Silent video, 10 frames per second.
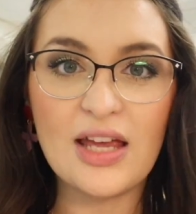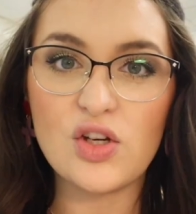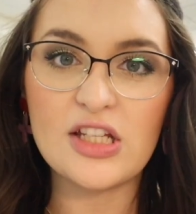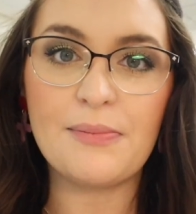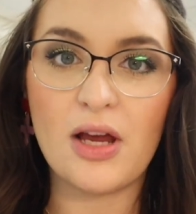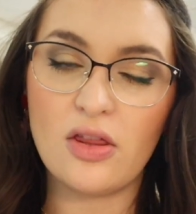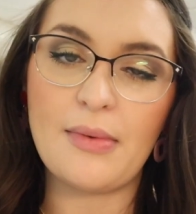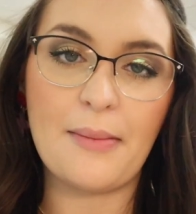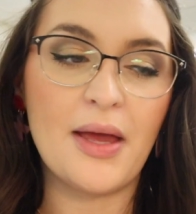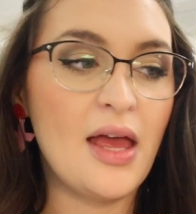I tried to pair them
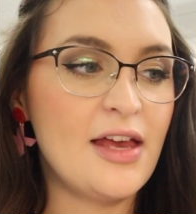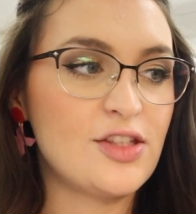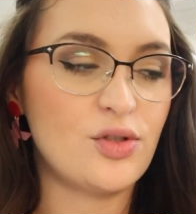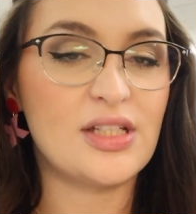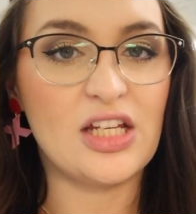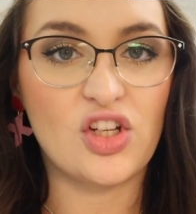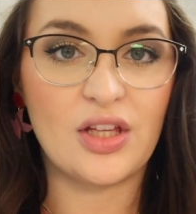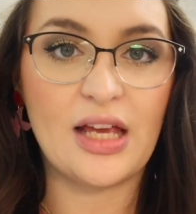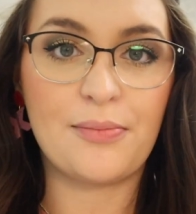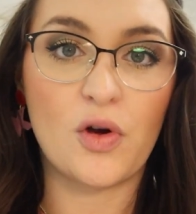up
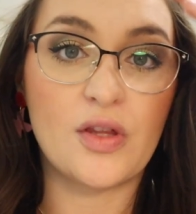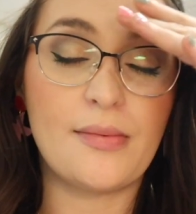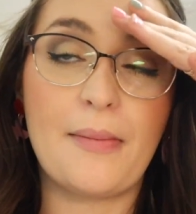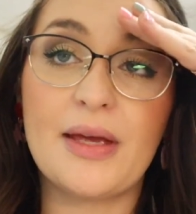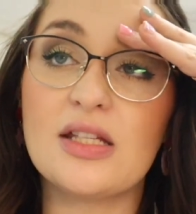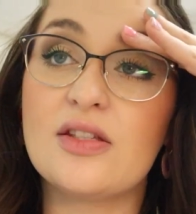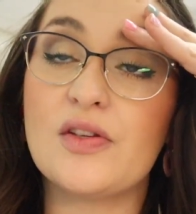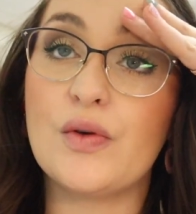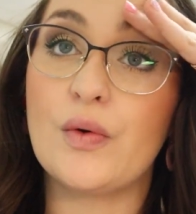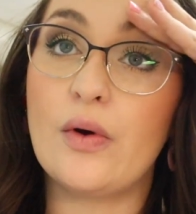strategically. I broke them up
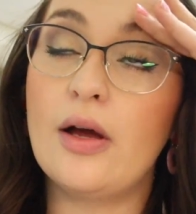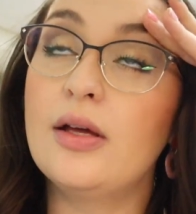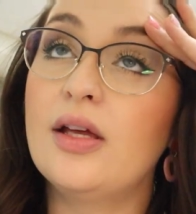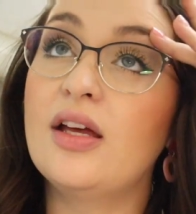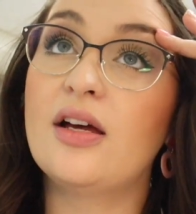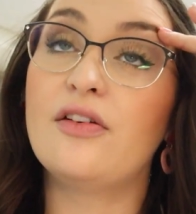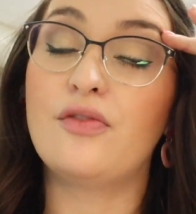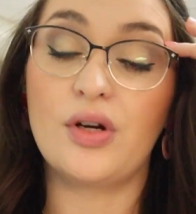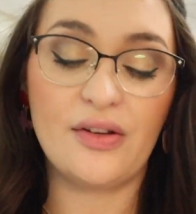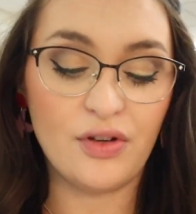into
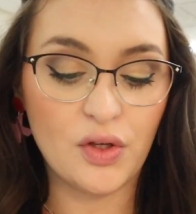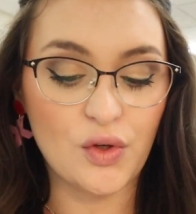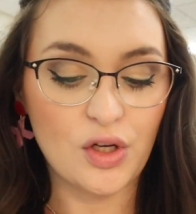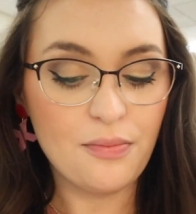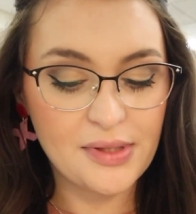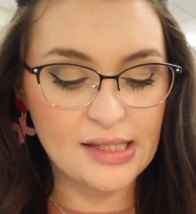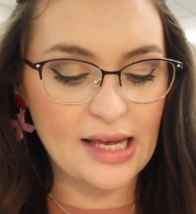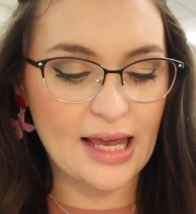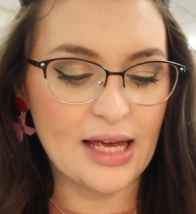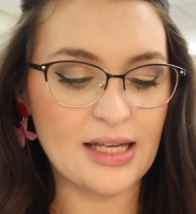4 different groups
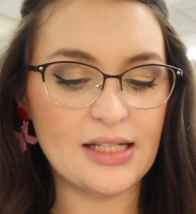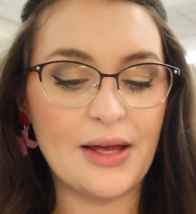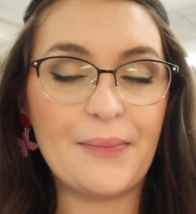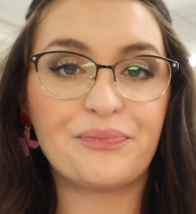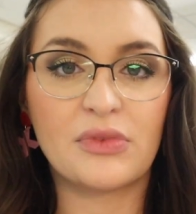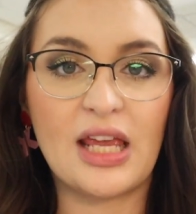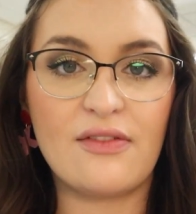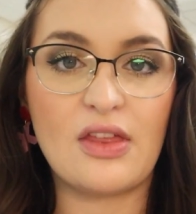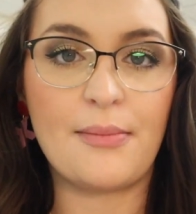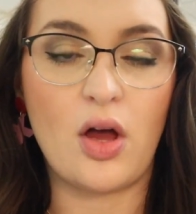and gave them